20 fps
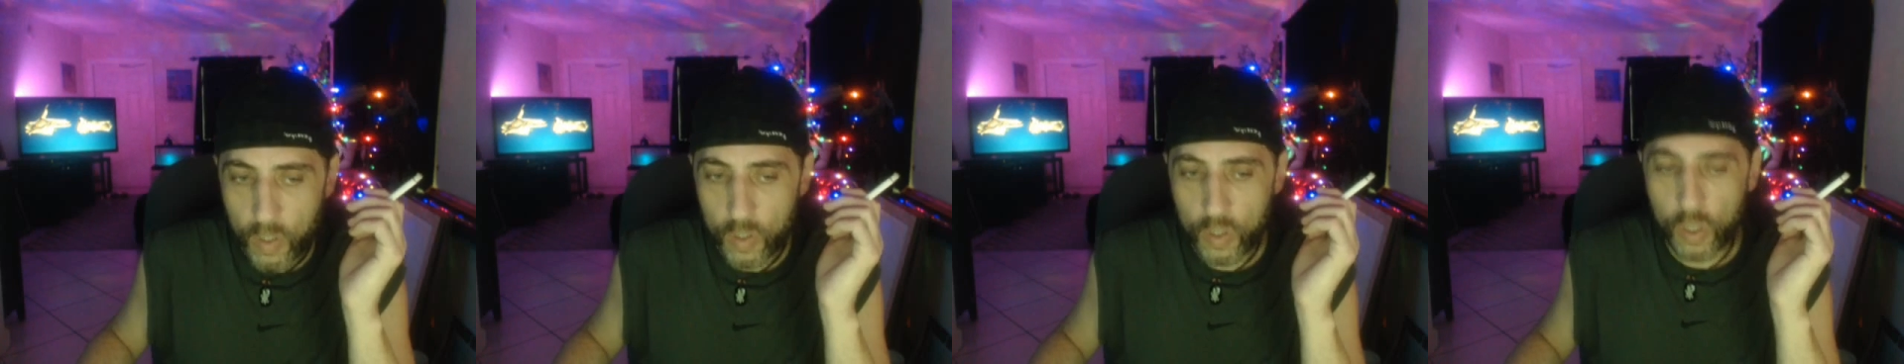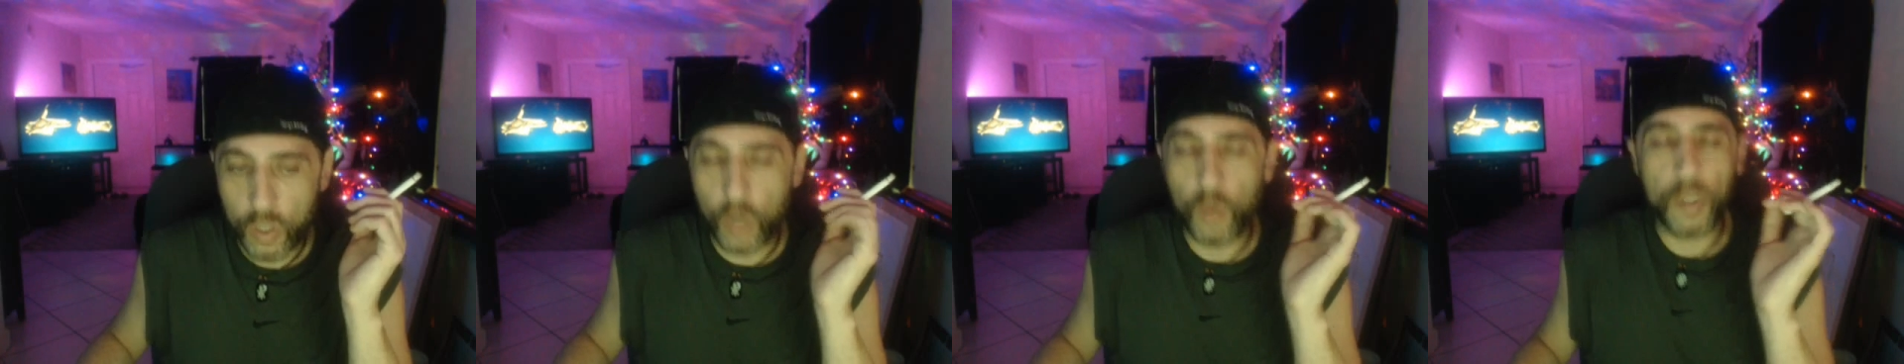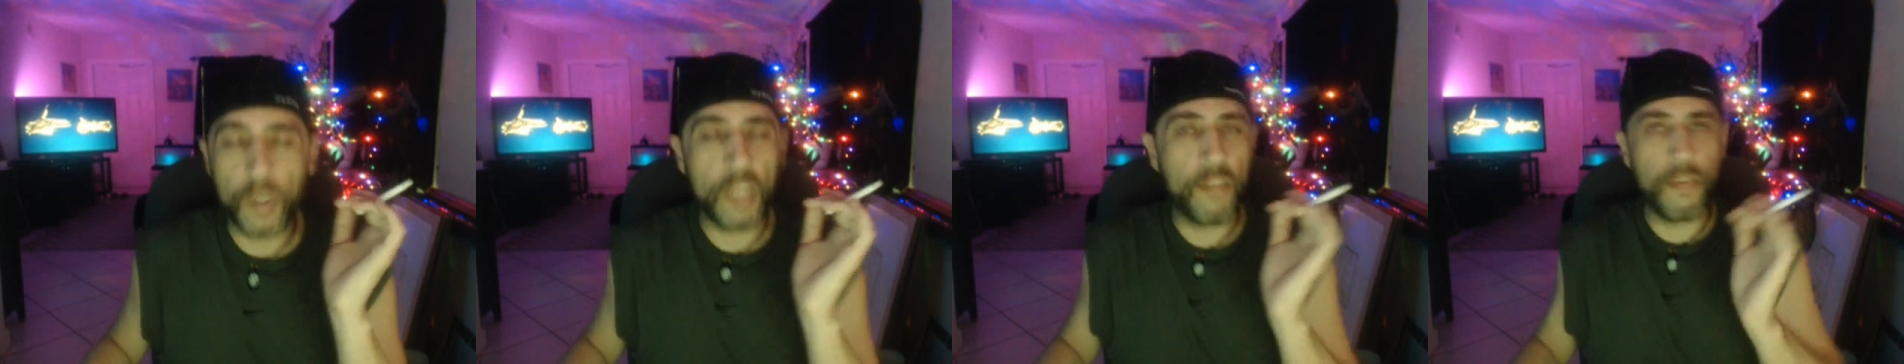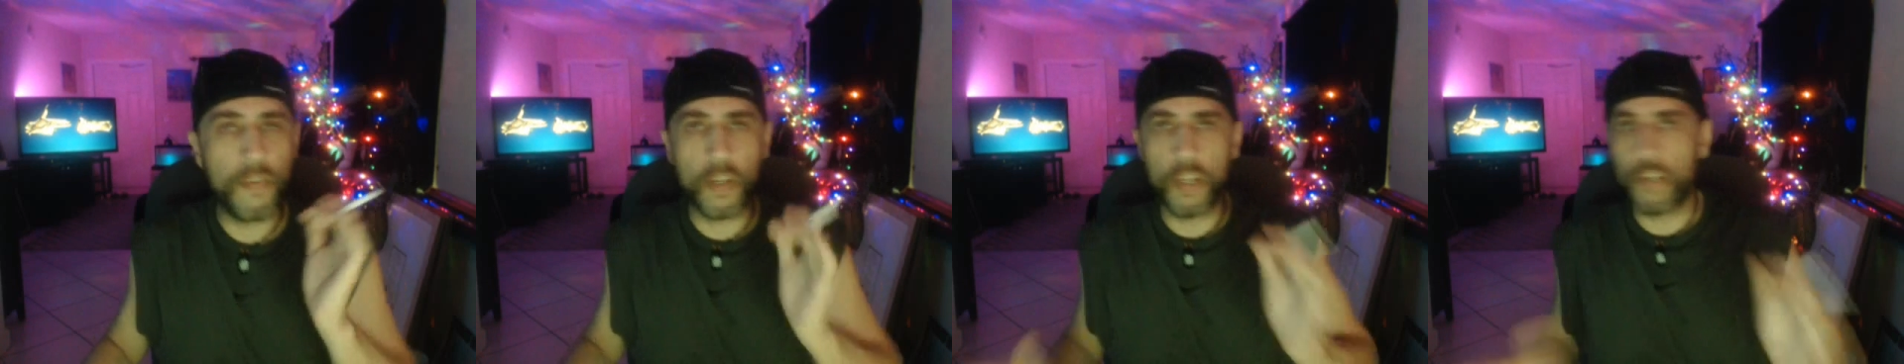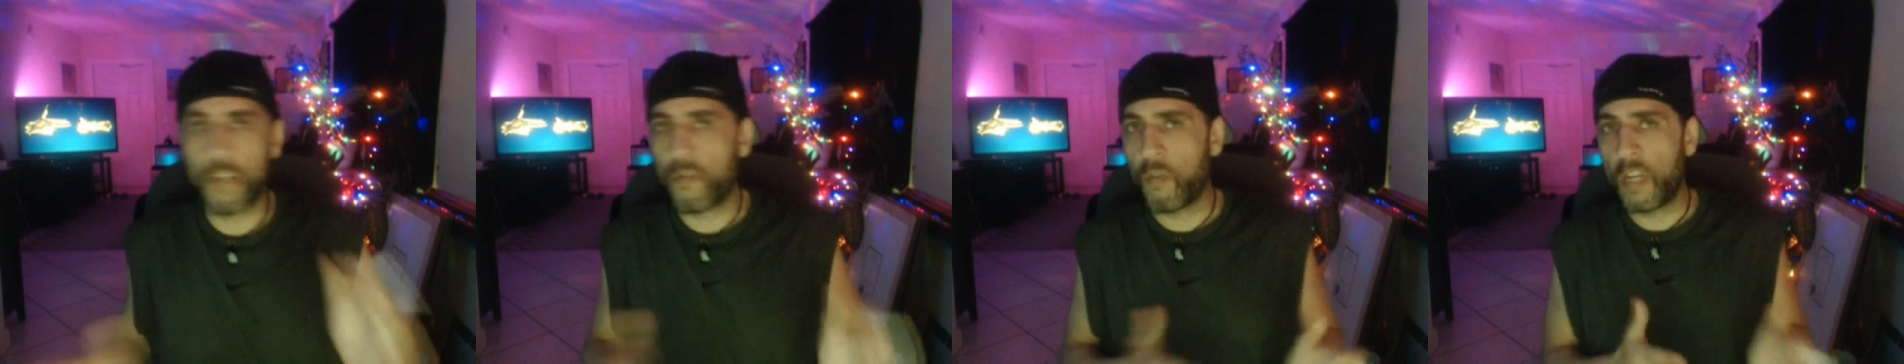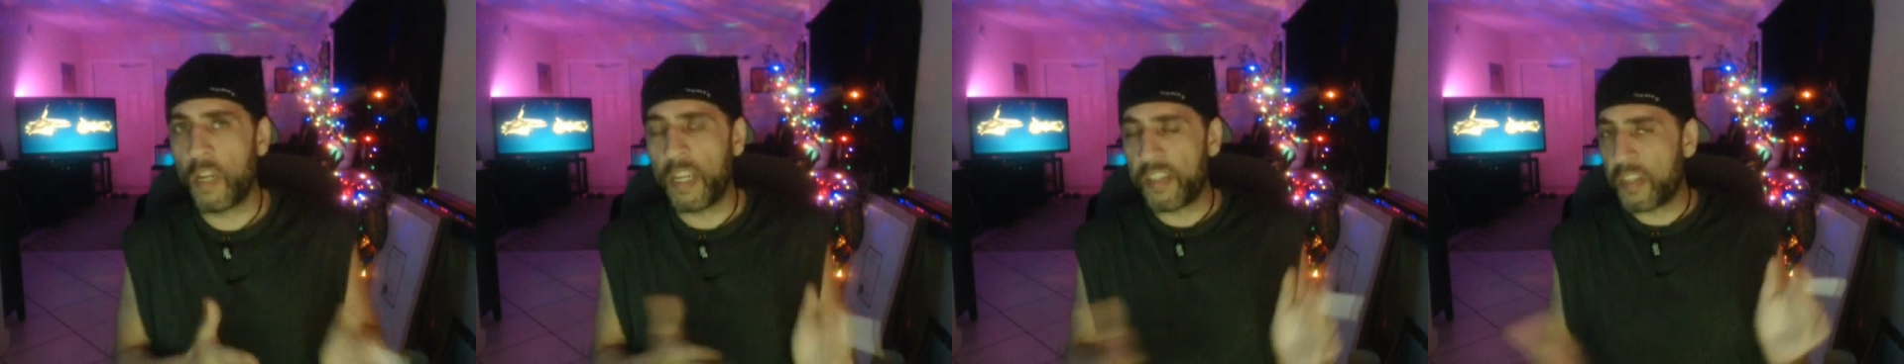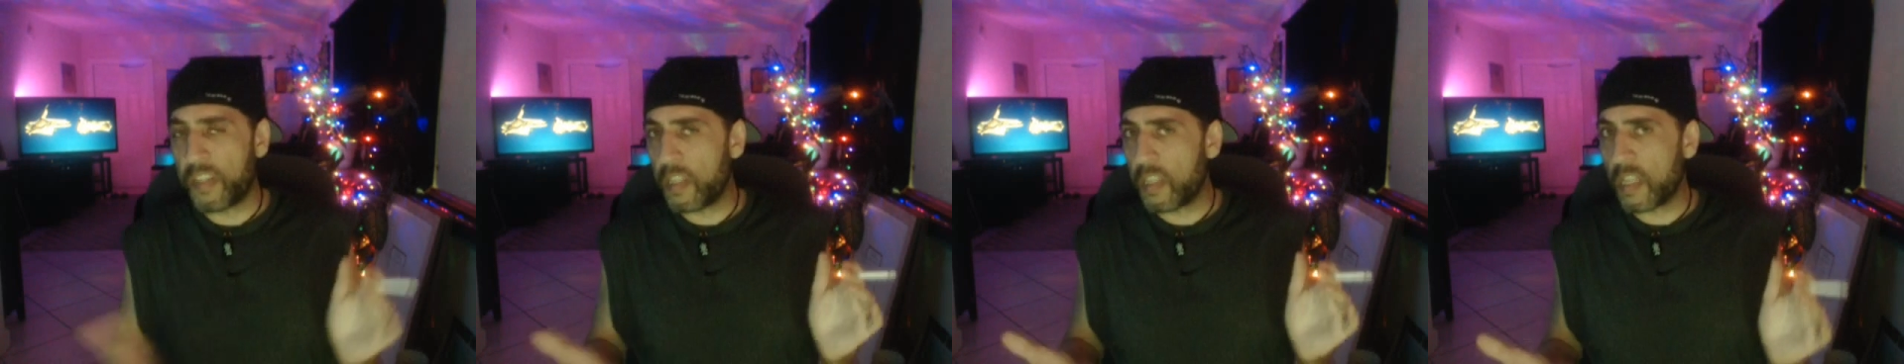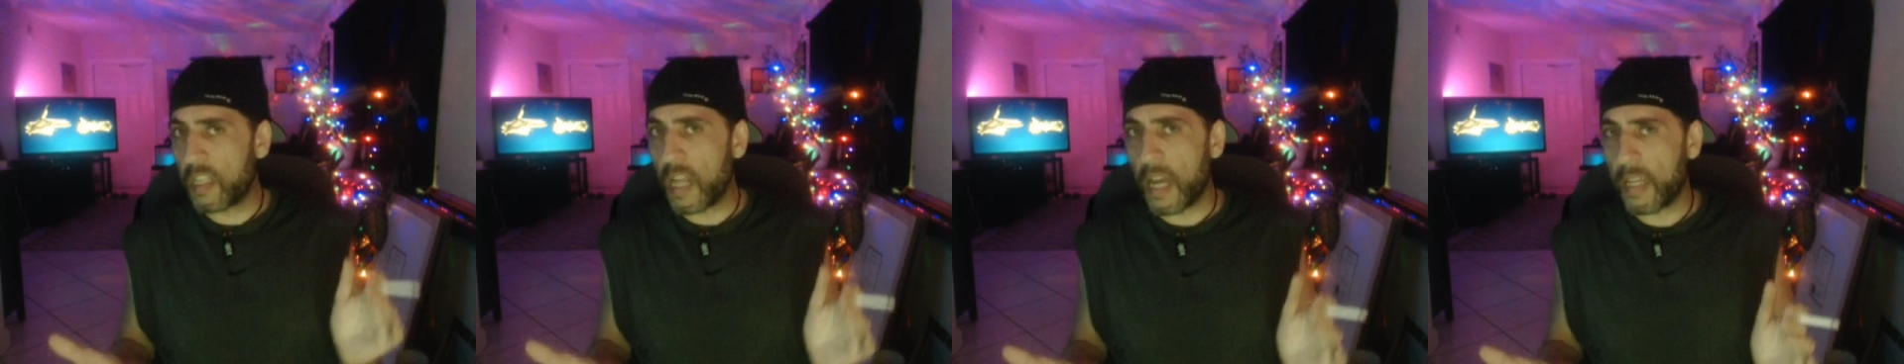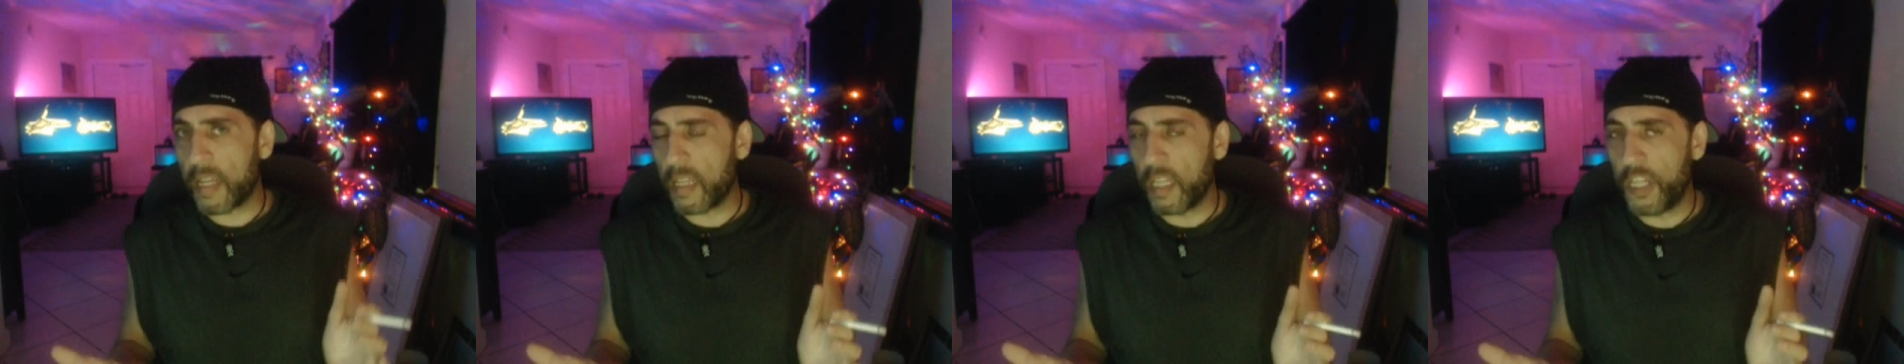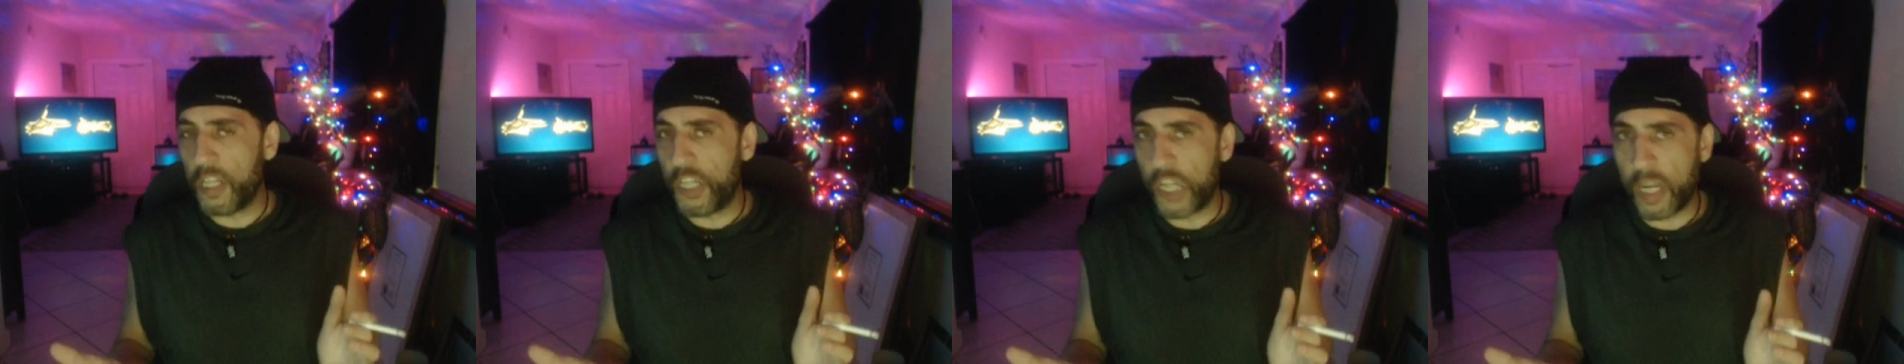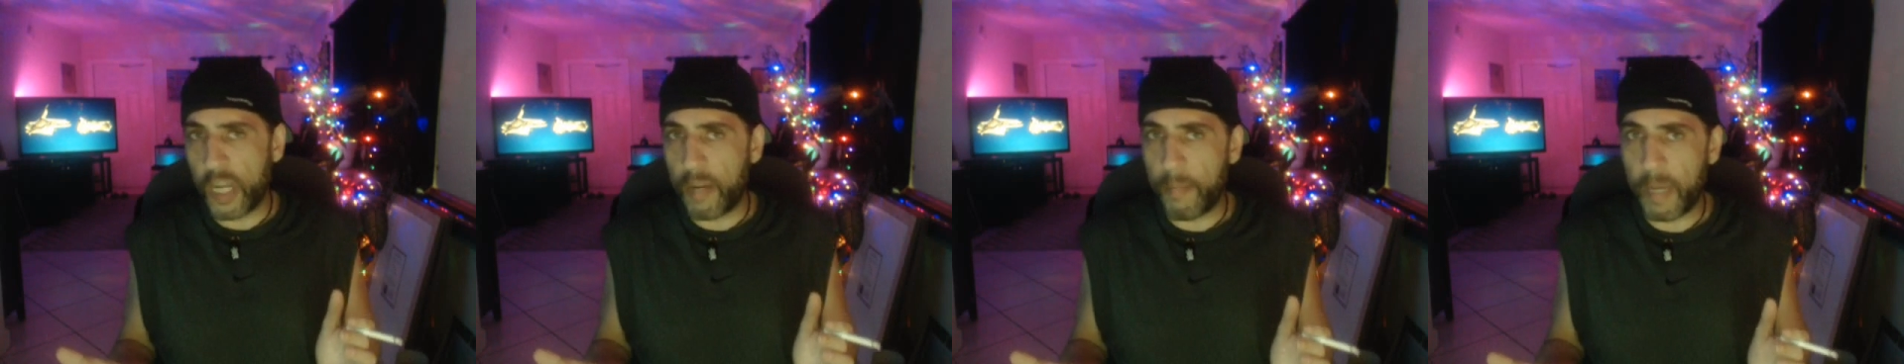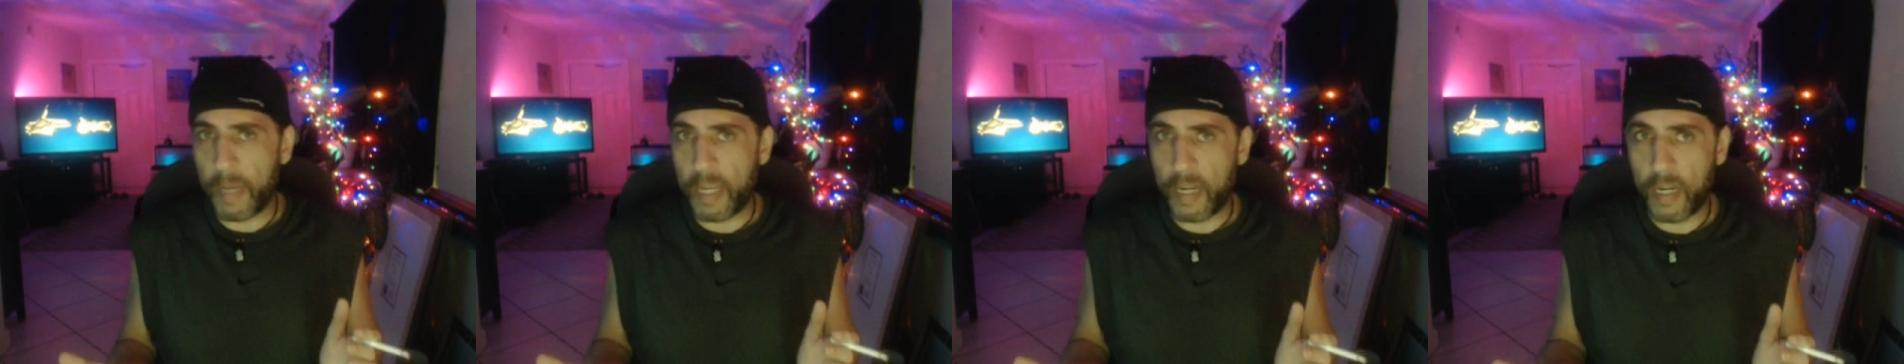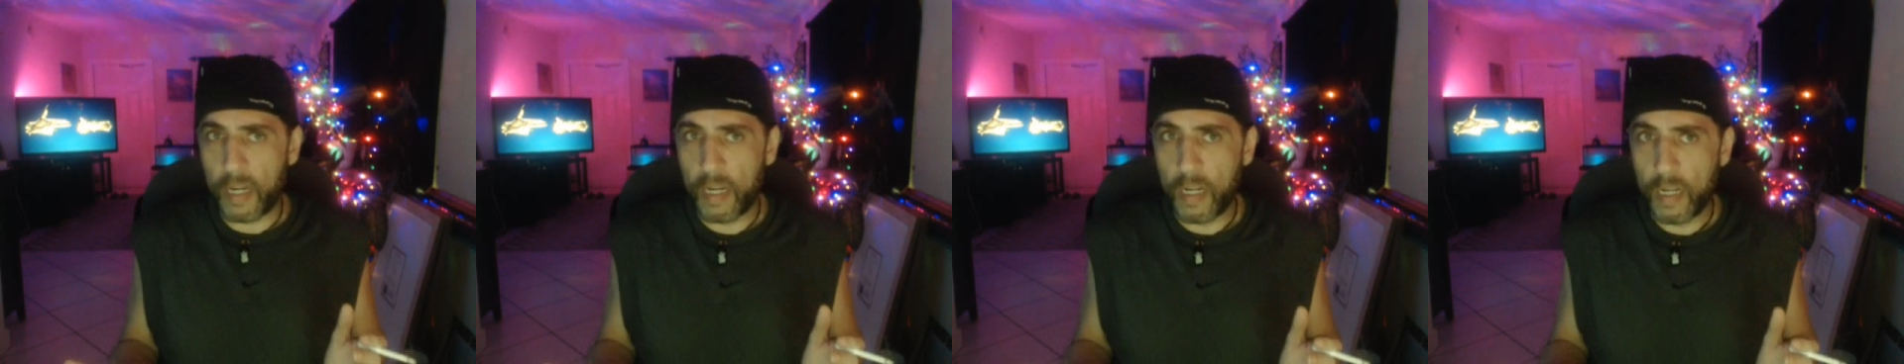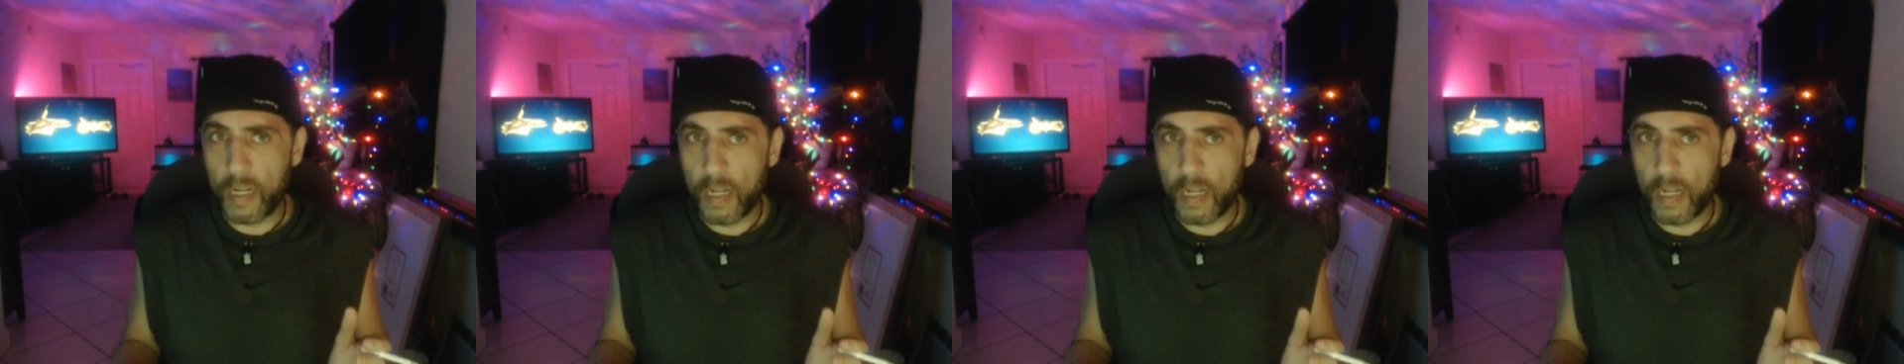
So even his reason's not legitimate,